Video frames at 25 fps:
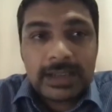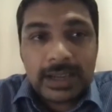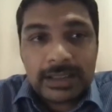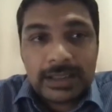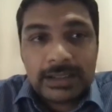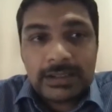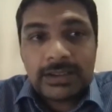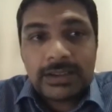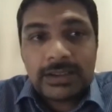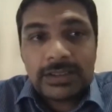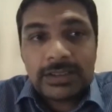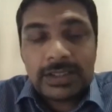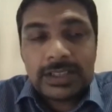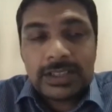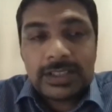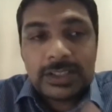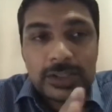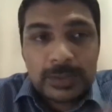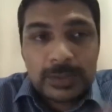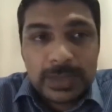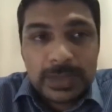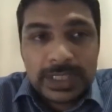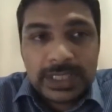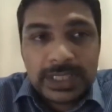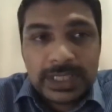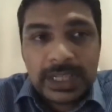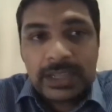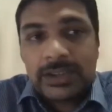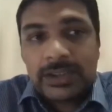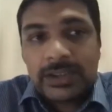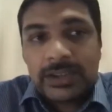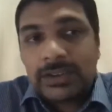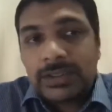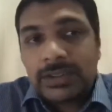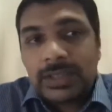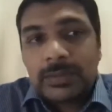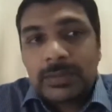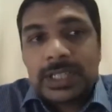Either on the consumer side
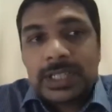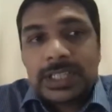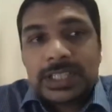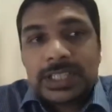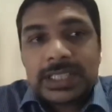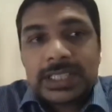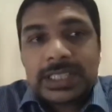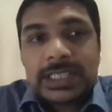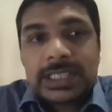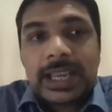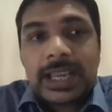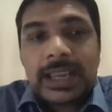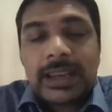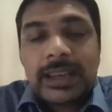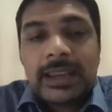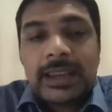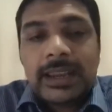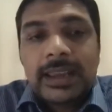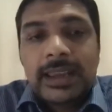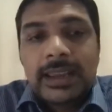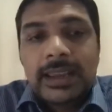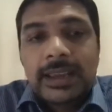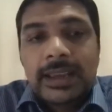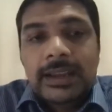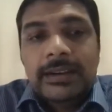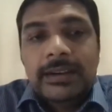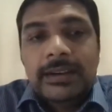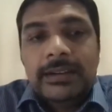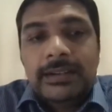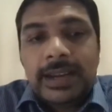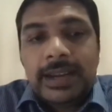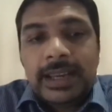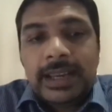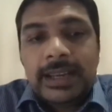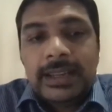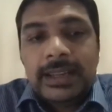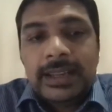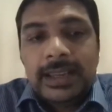or on the merchant side,
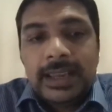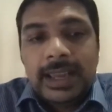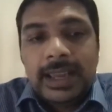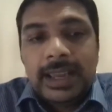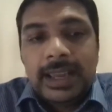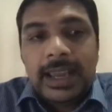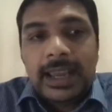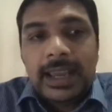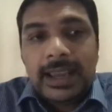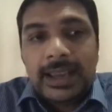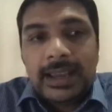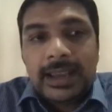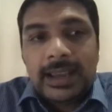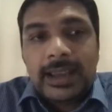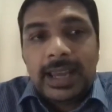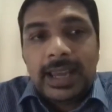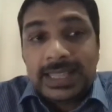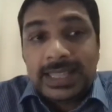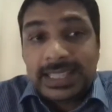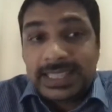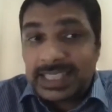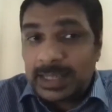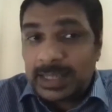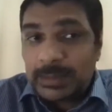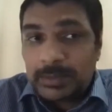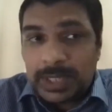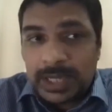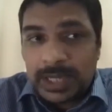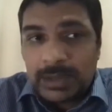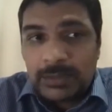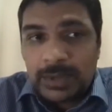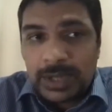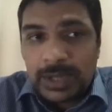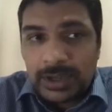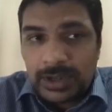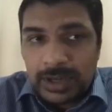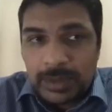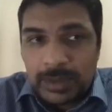right? At the same
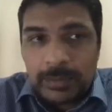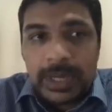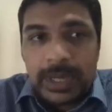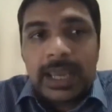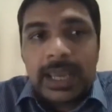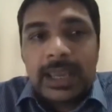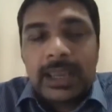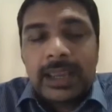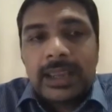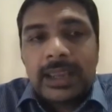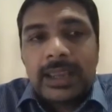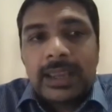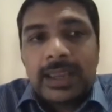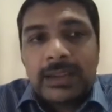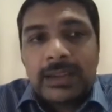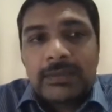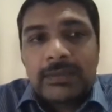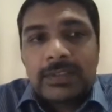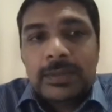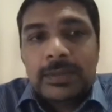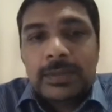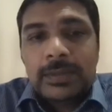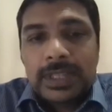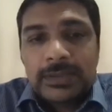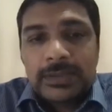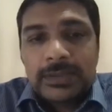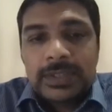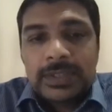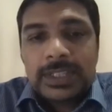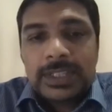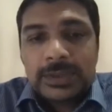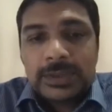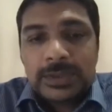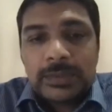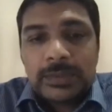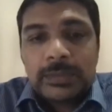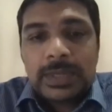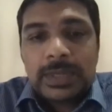time, we are not a bank, and we'll be the
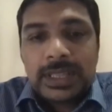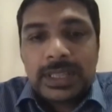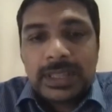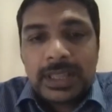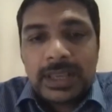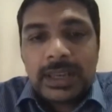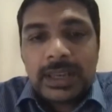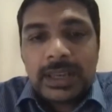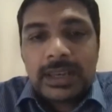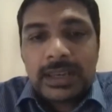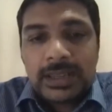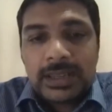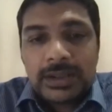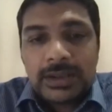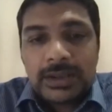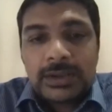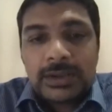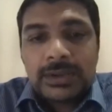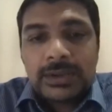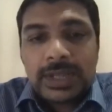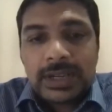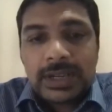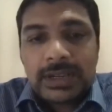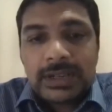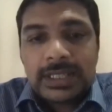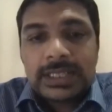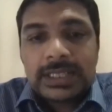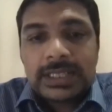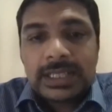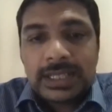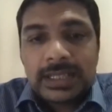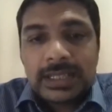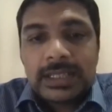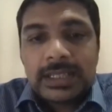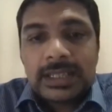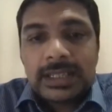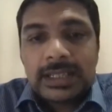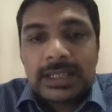first to admit that there is a
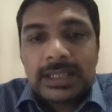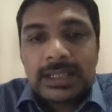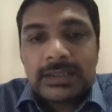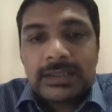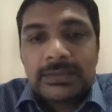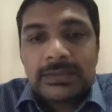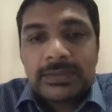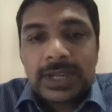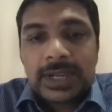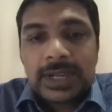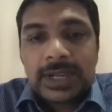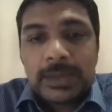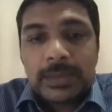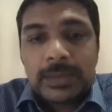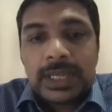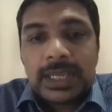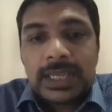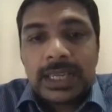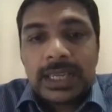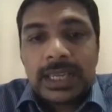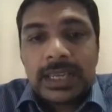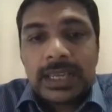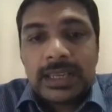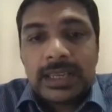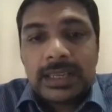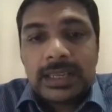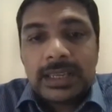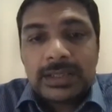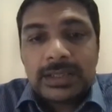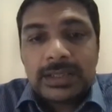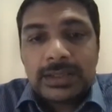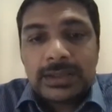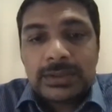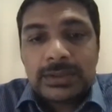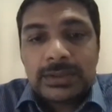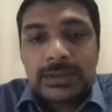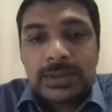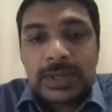learning curve for anybody getting
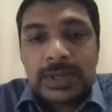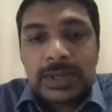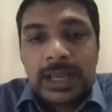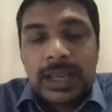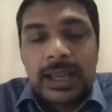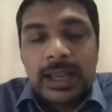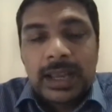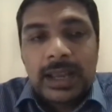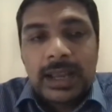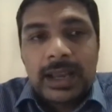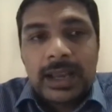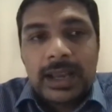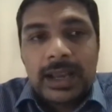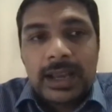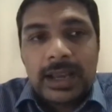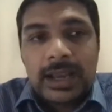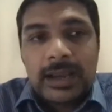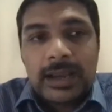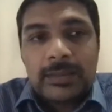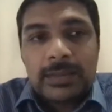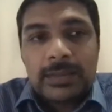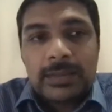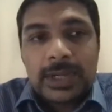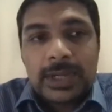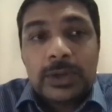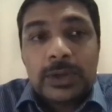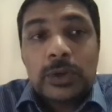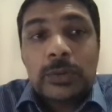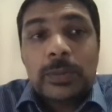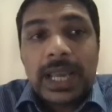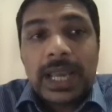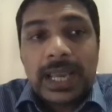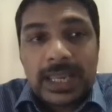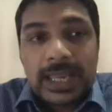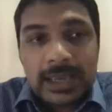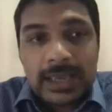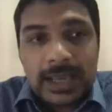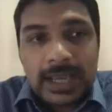into a core
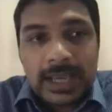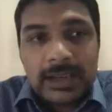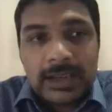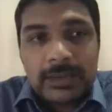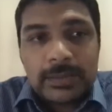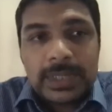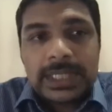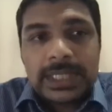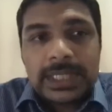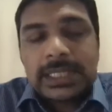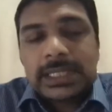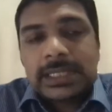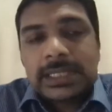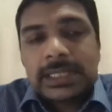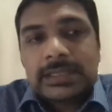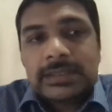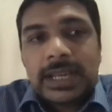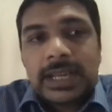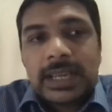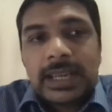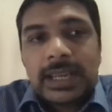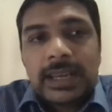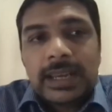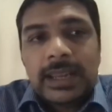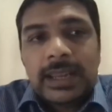banking kind of business, right?